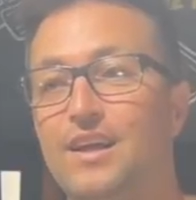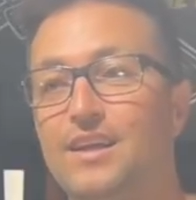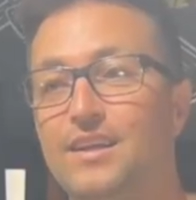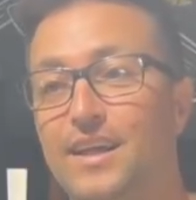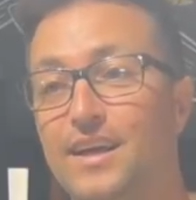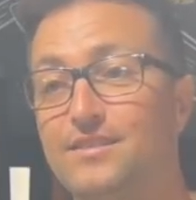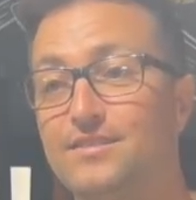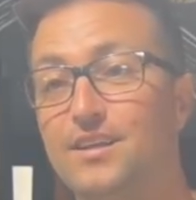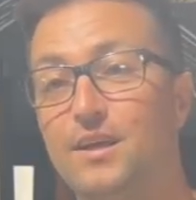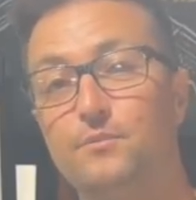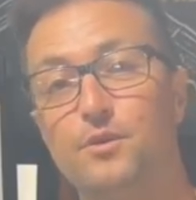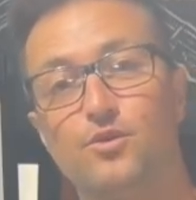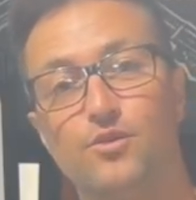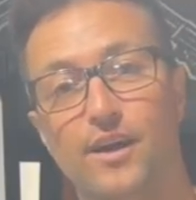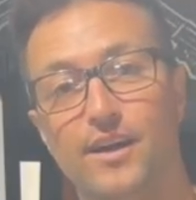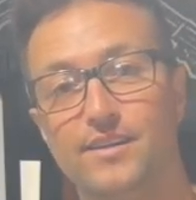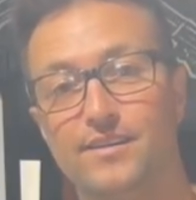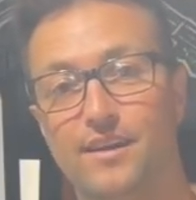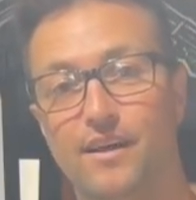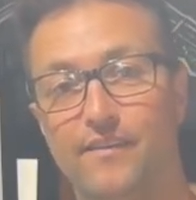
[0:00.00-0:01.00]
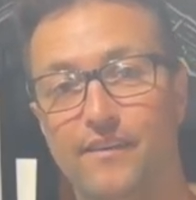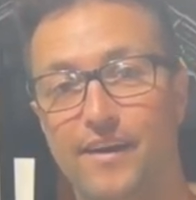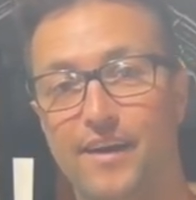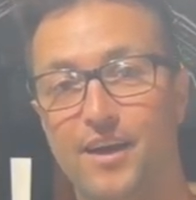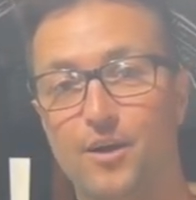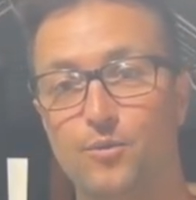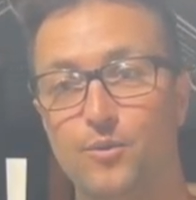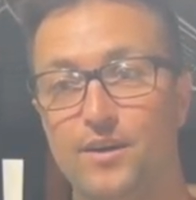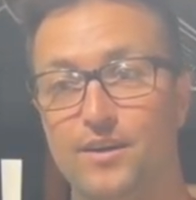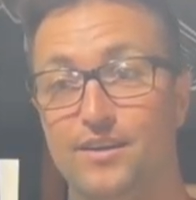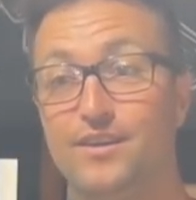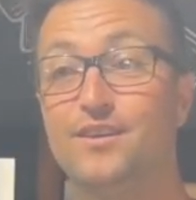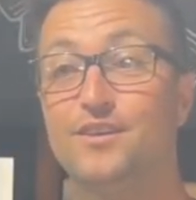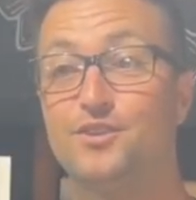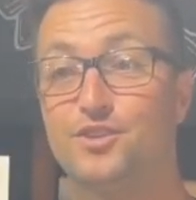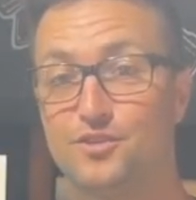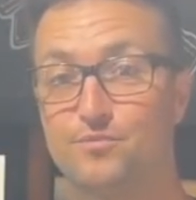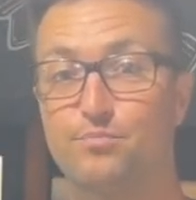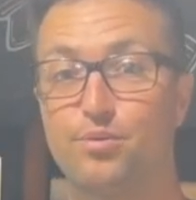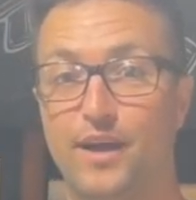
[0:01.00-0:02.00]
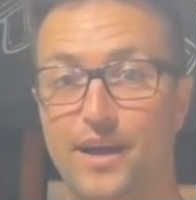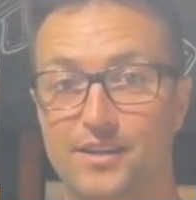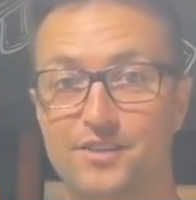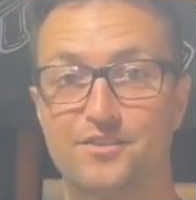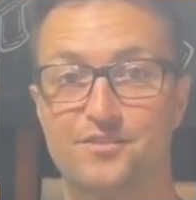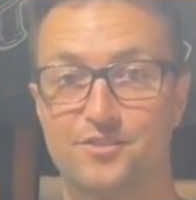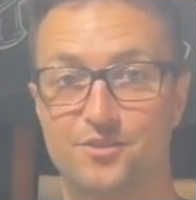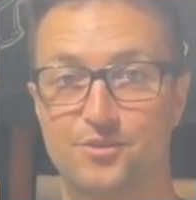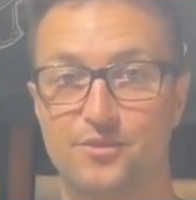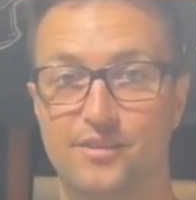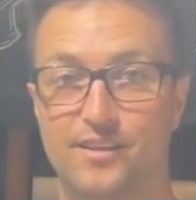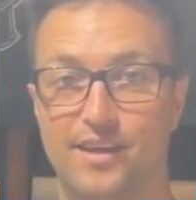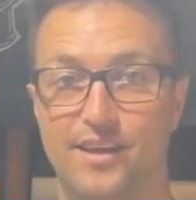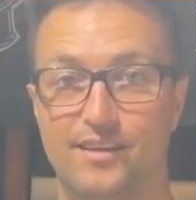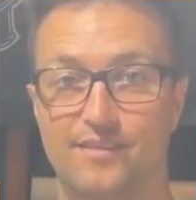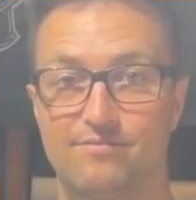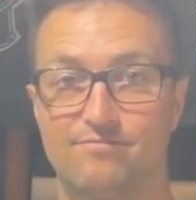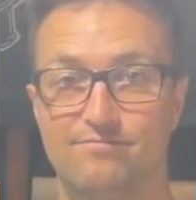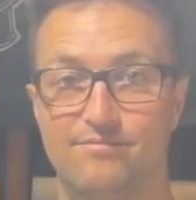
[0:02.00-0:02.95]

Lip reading: next time you're riding down the highway, just practice doing that.